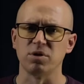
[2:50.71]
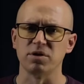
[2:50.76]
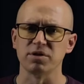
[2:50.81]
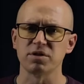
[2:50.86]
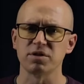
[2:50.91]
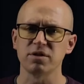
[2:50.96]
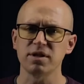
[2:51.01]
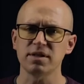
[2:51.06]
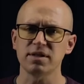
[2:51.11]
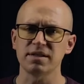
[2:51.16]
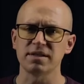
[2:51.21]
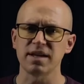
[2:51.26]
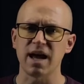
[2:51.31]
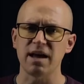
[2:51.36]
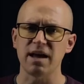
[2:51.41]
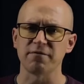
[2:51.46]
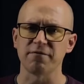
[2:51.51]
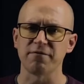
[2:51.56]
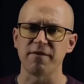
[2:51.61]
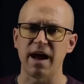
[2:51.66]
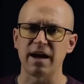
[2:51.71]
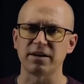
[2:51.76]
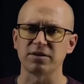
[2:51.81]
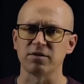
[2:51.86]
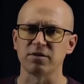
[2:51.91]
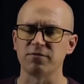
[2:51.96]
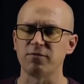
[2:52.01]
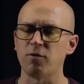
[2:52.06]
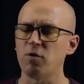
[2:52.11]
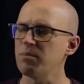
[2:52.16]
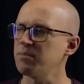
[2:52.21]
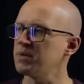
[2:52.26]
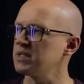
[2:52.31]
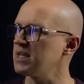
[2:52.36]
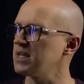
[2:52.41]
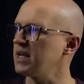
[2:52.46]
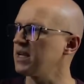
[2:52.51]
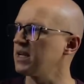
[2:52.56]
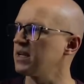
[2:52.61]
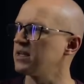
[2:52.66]
So this is not in factored form because
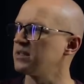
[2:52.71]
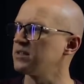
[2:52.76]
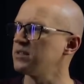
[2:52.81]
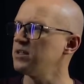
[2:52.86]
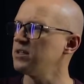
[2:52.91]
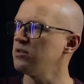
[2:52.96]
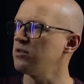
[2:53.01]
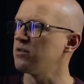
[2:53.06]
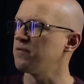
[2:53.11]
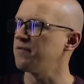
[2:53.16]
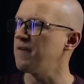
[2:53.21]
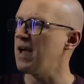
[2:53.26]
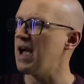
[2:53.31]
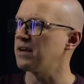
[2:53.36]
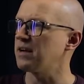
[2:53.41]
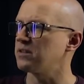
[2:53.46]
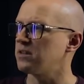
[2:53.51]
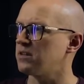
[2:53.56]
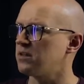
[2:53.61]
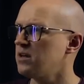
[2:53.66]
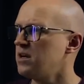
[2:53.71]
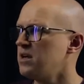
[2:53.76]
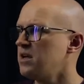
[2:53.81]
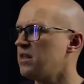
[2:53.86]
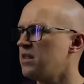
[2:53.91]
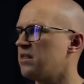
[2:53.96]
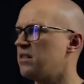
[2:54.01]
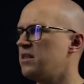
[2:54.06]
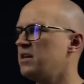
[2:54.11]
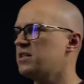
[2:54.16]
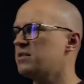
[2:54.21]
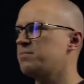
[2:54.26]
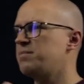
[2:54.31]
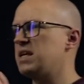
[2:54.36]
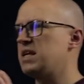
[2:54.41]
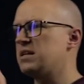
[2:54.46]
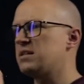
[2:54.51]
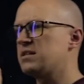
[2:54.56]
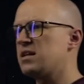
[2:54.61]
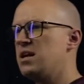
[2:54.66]
I can continue to factor this
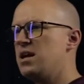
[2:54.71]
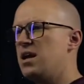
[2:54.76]
piece.